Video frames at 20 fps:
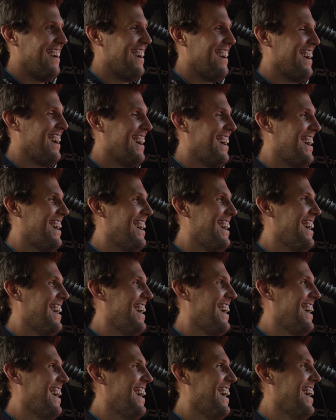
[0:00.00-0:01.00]

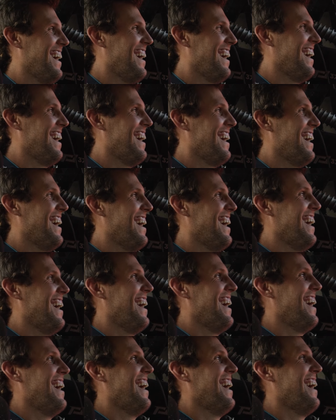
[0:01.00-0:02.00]

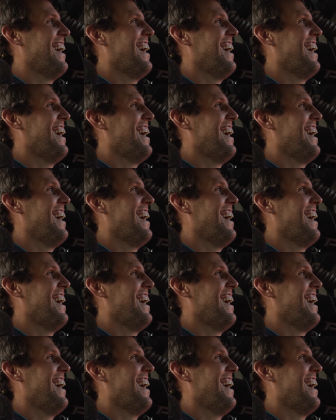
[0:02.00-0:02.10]
Nothing is said.